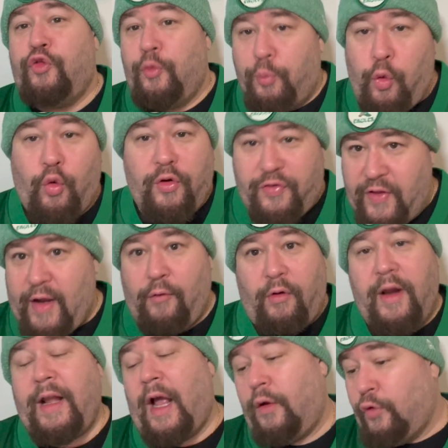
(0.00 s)
important thing
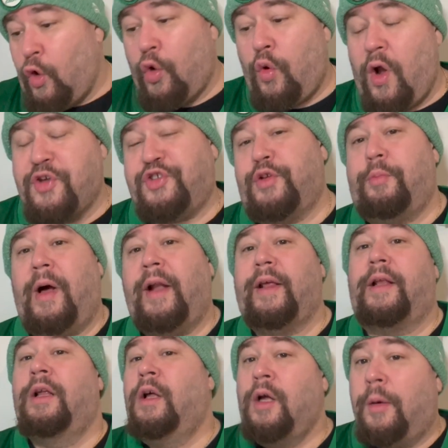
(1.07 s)
right now, no question about
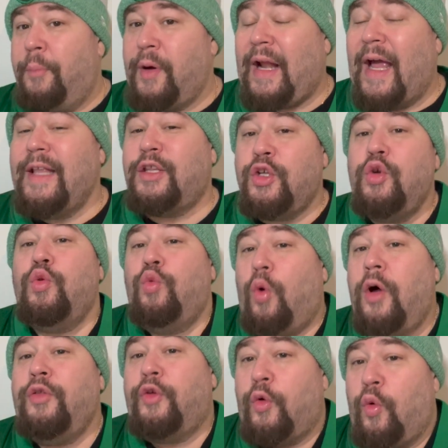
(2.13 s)
it. But I do
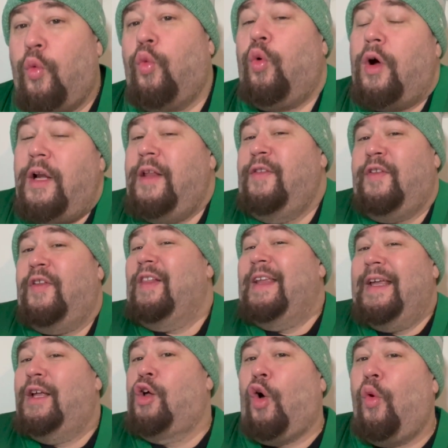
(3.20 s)
wonder, what is the
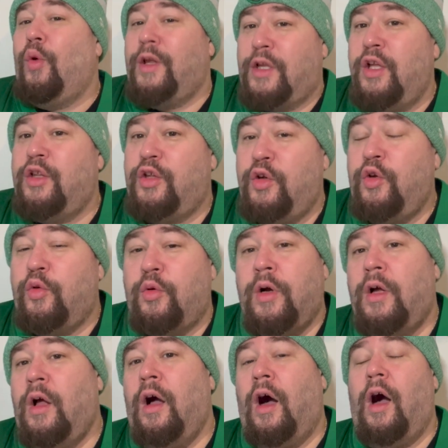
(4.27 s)
league going to do?
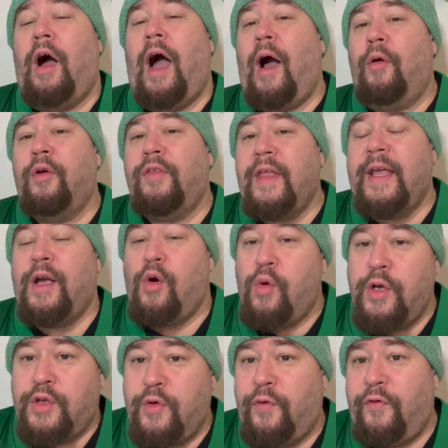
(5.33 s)
How are they
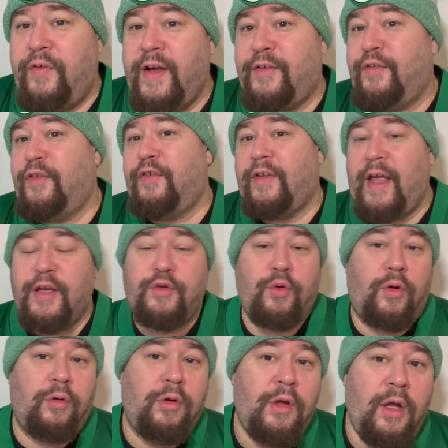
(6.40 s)
going to fix the
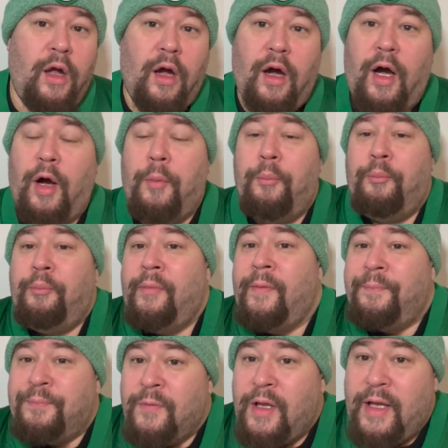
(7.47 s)
schedule
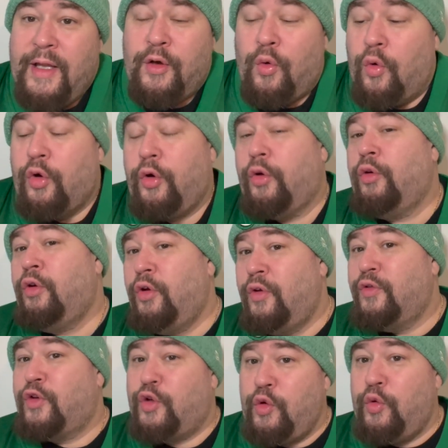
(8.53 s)
in order
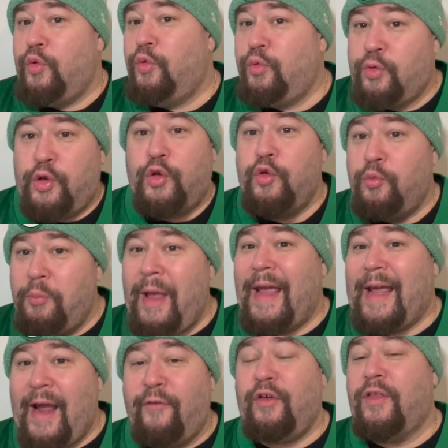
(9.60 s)
to
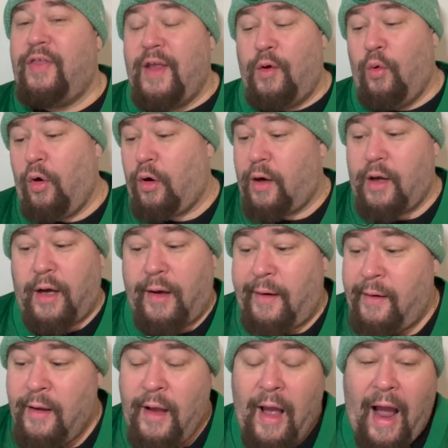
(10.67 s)
make everything work?
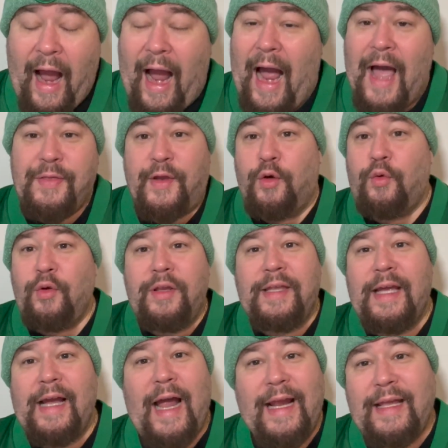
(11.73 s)
The only
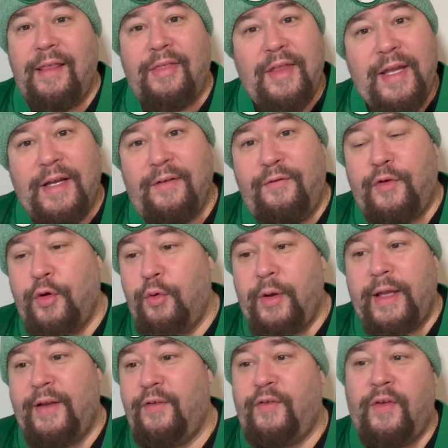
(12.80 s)
thing I can think of doing
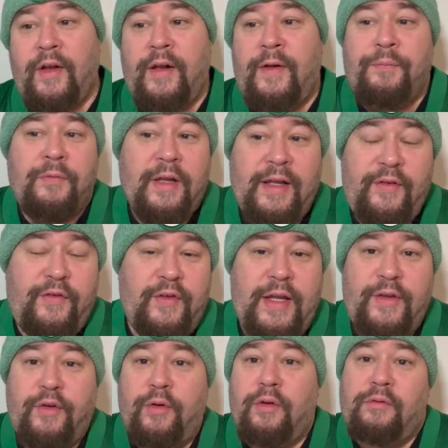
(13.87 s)
is
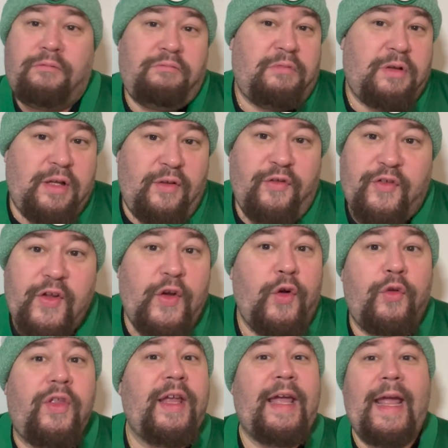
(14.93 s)
either
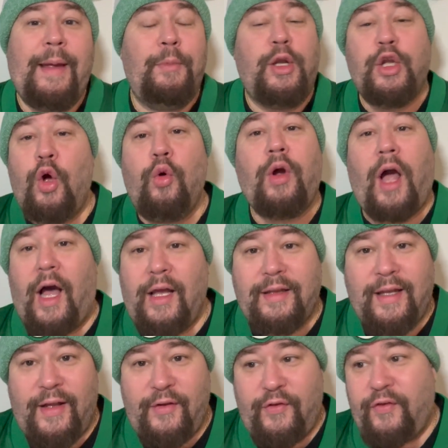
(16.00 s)
consider the game a no
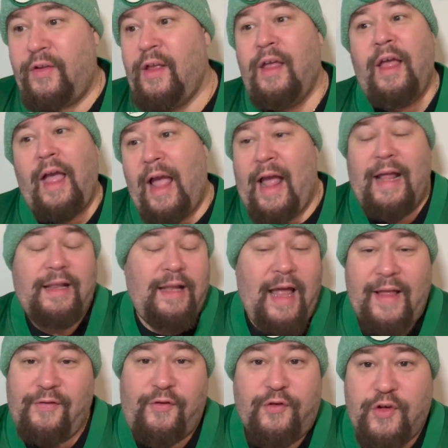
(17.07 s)
contest, and
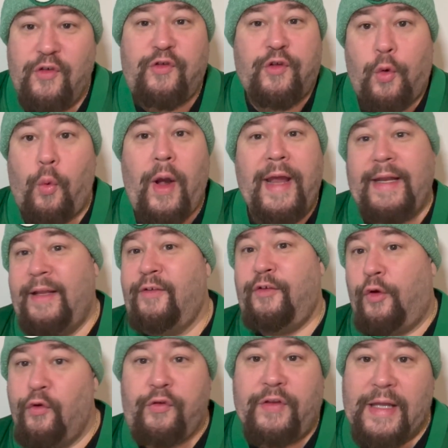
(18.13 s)
that's just the way it is.
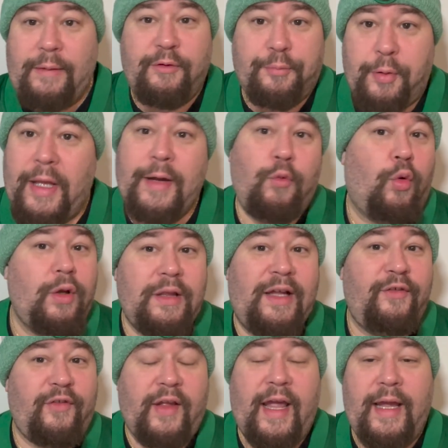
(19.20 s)
Those teams play one
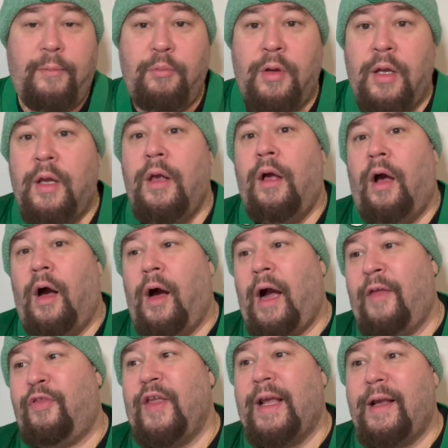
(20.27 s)
less game. I
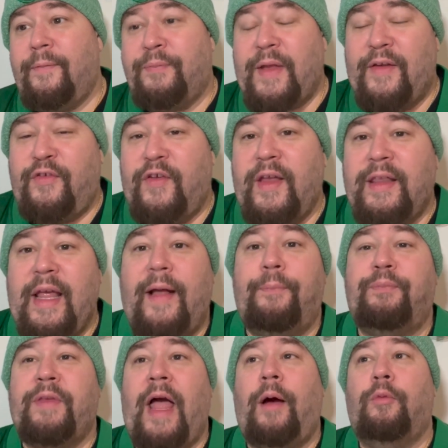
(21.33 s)
think they said
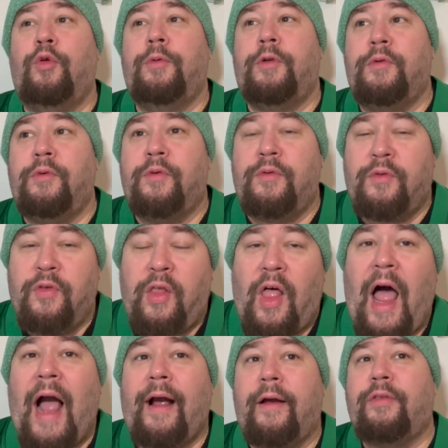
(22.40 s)
that would
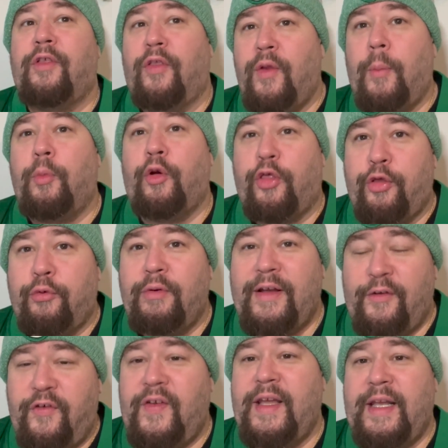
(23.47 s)
lock the number three
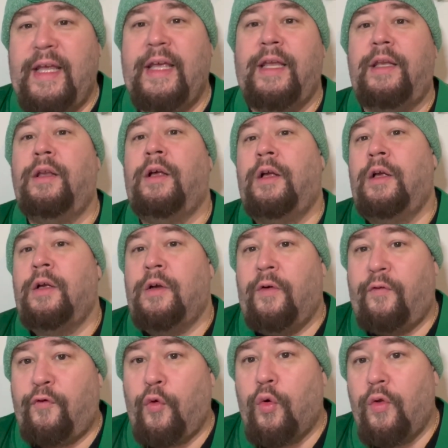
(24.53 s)
seed in
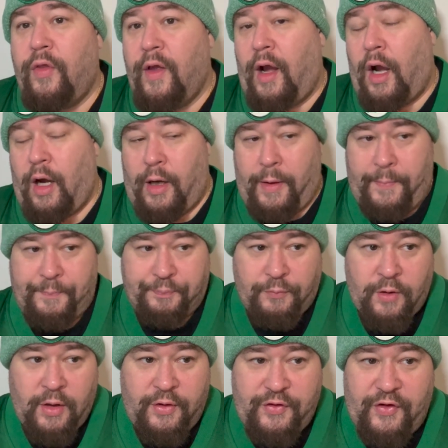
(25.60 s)
for the
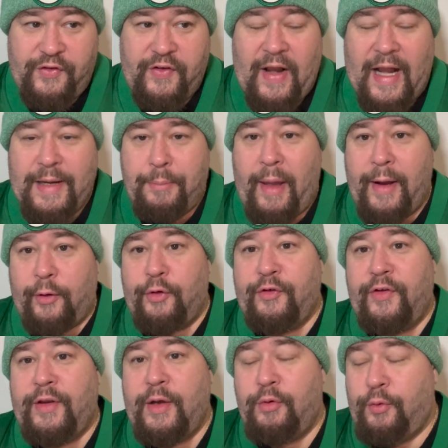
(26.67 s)
Cincinnati Bengals,
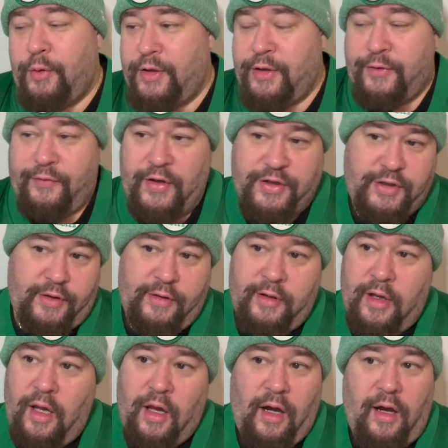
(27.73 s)
and they would win the division.
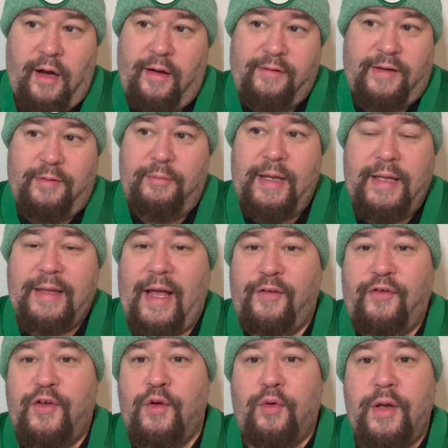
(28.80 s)
To me, that's
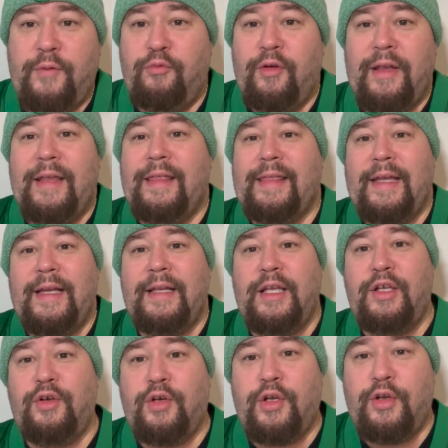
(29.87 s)
the only really thing that
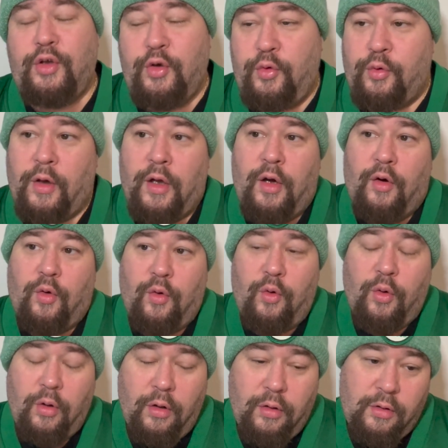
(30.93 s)
you can do,
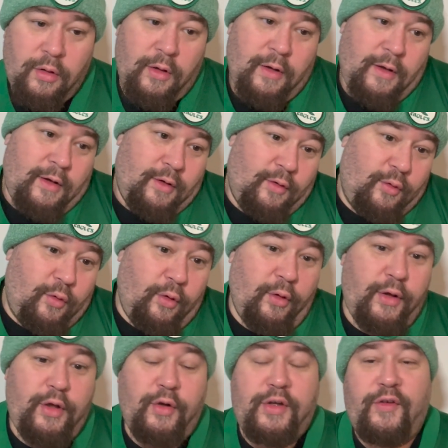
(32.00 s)
or
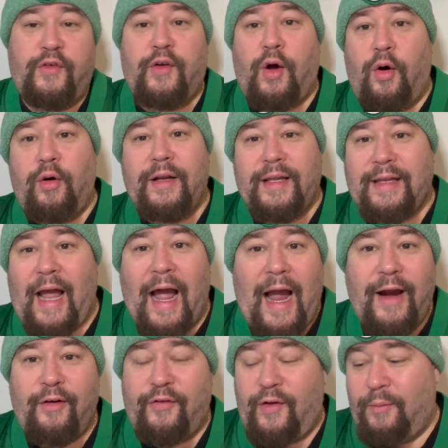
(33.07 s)
you just call it a tie
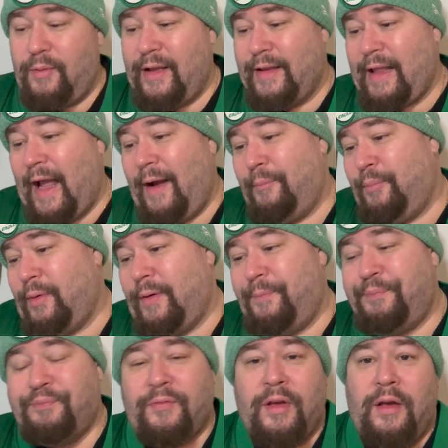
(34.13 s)
or something like that. But
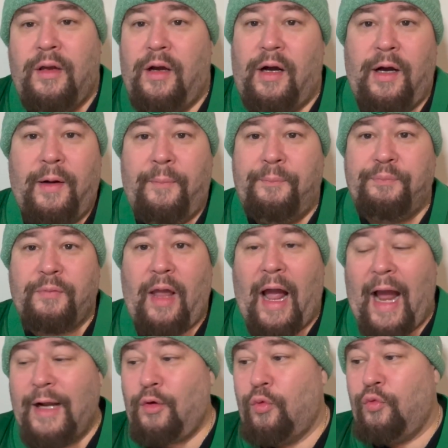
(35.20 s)

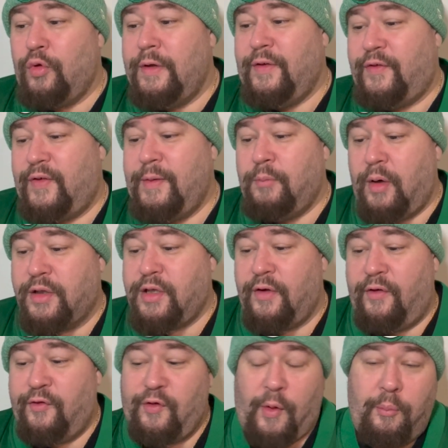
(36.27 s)
I don't really see much
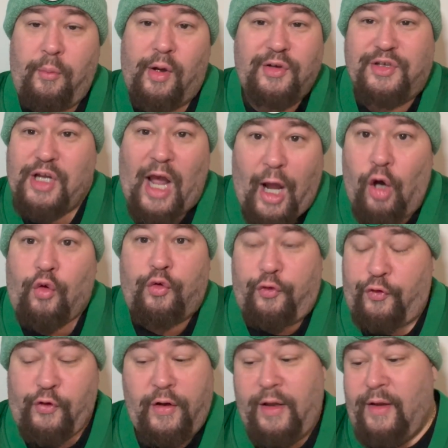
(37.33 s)

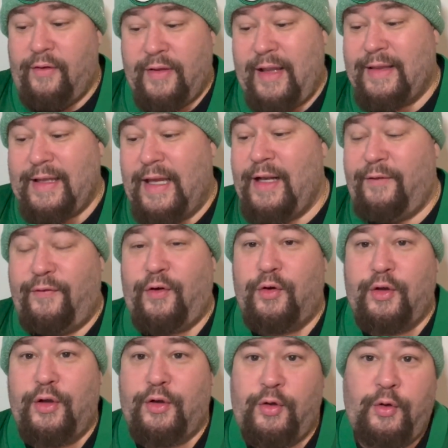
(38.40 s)
else that the NFL
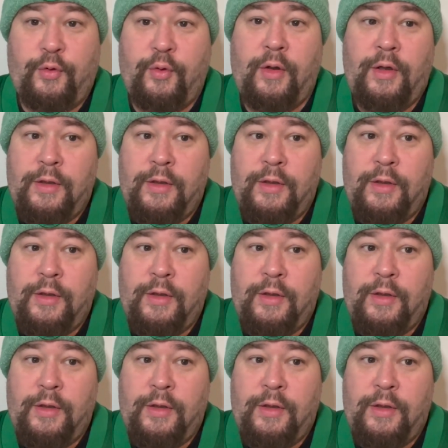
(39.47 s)
could do.